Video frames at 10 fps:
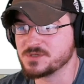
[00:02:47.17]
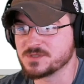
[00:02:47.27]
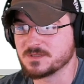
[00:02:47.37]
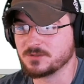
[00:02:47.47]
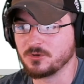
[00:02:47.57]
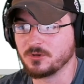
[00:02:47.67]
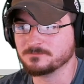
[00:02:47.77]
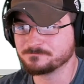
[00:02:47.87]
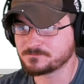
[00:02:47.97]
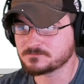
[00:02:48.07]
just a little
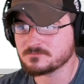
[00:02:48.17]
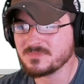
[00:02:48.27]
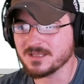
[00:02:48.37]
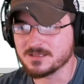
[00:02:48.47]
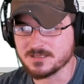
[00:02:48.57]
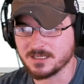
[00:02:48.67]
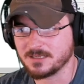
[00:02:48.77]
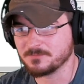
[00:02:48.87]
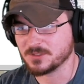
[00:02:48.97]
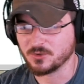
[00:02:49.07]

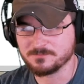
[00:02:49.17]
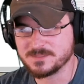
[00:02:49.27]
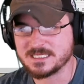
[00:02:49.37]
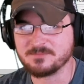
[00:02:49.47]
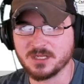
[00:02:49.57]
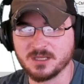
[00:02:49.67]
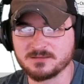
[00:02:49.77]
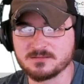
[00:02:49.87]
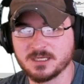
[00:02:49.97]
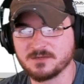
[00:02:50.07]
um, little tidbit
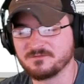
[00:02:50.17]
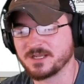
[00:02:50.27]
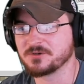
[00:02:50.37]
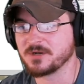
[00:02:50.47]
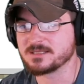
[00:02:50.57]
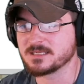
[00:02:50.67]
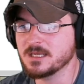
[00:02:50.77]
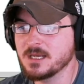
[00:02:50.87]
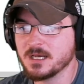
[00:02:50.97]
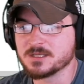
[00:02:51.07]
on, on vectorizing.
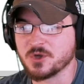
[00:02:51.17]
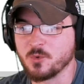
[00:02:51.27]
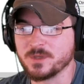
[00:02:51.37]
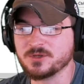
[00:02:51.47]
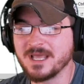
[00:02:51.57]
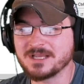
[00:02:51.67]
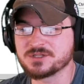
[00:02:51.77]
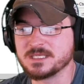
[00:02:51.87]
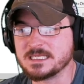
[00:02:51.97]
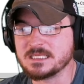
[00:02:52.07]
So we don't
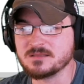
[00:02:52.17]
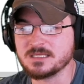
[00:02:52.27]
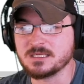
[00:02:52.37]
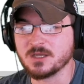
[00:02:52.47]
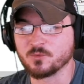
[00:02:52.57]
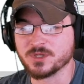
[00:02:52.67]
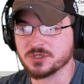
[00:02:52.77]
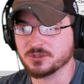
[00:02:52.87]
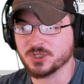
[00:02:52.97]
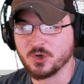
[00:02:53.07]
actually need the
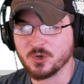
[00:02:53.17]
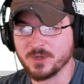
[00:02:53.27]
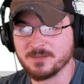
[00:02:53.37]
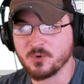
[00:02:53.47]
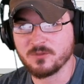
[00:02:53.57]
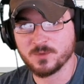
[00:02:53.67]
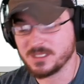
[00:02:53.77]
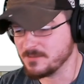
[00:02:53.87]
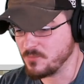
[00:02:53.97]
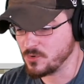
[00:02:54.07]
original logo anymore that we
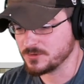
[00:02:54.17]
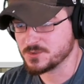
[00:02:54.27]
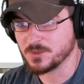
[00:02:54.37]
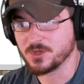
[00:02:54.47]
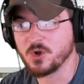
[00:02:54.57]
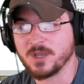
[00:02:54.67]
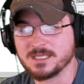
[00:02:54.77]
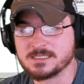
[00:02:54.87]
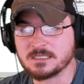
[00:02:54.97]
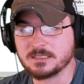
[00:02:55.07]
imported. So we're going to go ahead
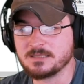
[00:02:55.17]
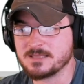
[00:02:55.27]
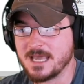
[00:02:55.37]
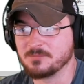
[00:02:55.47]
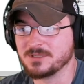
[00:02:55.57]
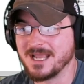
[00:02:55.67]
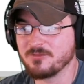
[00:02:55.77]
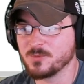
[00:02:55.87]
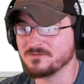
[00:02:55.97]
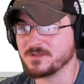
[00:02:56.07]
and delete that. But now that
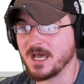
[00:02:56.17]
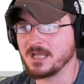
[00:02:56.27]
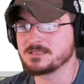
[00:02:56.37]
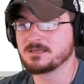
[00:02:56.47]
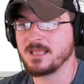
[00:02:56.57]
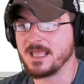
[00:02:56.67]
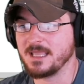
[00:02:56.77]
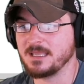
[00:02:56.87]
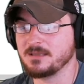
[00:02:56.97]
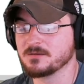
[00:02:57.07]
we've got
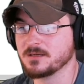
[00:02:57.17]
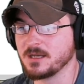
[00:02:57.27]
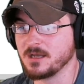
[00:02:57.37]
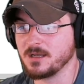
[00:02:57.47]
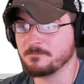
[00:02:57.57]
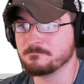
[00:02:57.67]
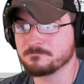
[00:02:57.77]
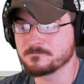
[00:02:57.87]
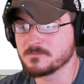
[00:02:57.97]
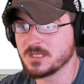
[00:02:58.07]
a um,
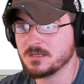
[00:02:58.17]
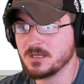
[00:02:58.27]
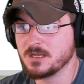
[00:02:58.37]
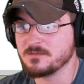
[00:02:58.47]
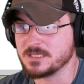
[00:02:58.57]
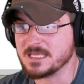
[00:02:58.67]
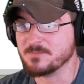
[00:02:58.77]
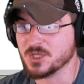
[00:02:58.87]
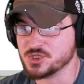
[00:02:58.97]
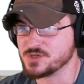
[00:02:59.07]
the
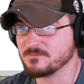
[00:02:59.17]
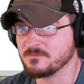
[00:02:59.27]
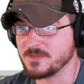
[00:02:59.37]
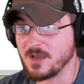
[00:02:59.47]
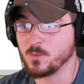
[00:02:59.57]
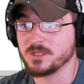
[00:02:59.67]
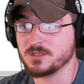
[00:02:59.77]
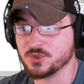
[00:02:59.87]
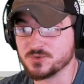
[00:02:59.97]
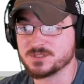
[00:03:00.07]
image that we
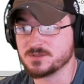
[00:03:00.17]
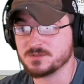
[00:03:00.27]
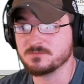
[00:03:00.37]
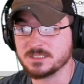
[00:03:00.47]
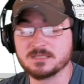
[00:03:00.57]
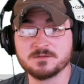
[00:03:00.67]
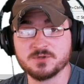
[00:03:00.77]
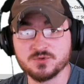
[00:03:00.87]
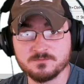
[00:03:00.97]
used to, to get the